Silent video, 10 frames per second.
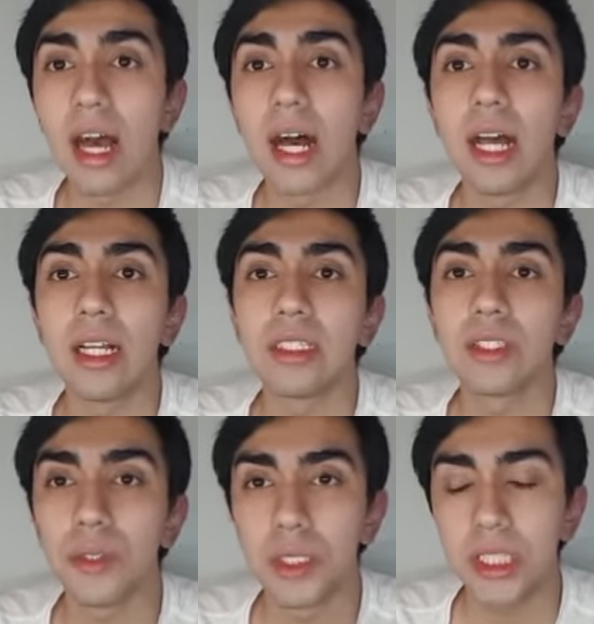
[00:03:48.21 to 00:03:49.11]

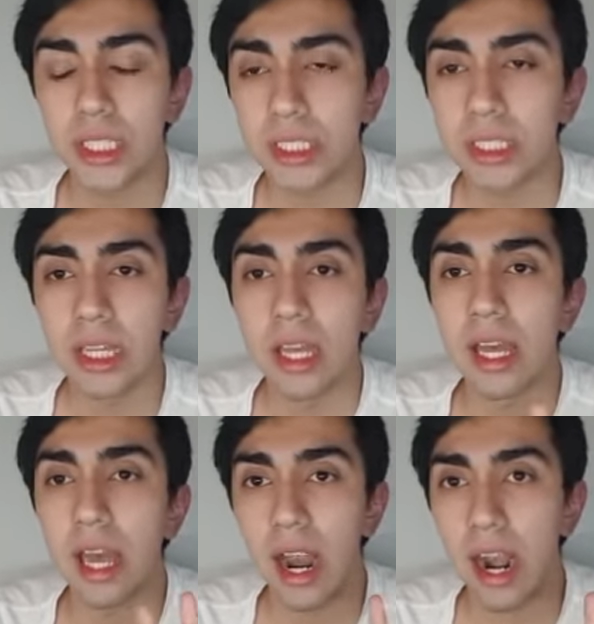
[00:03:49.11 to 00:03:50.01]
And to the end
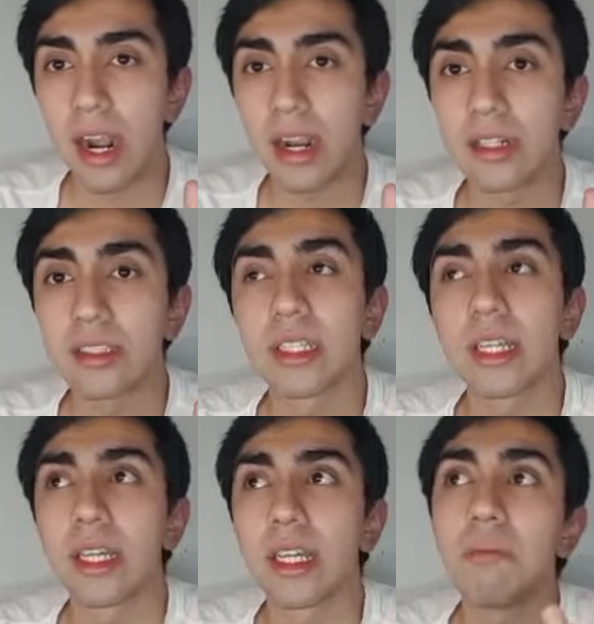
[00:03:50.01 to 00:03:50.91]
are
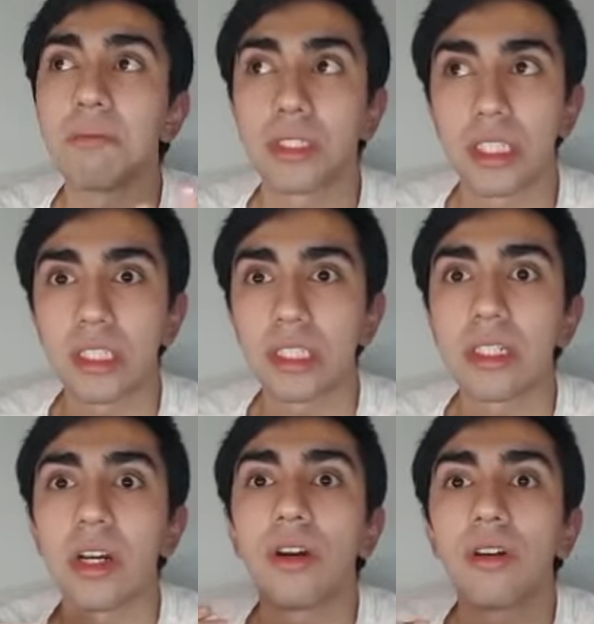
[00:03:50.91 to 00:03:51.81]
the
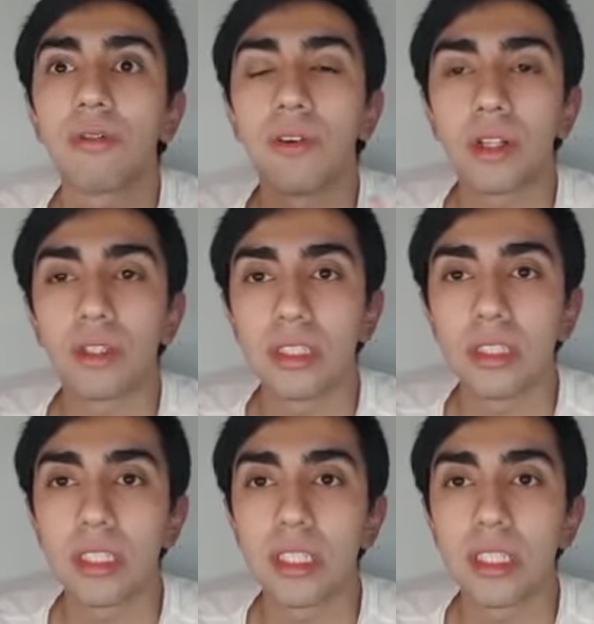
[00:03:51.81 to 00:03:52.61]
epicenter, or focus,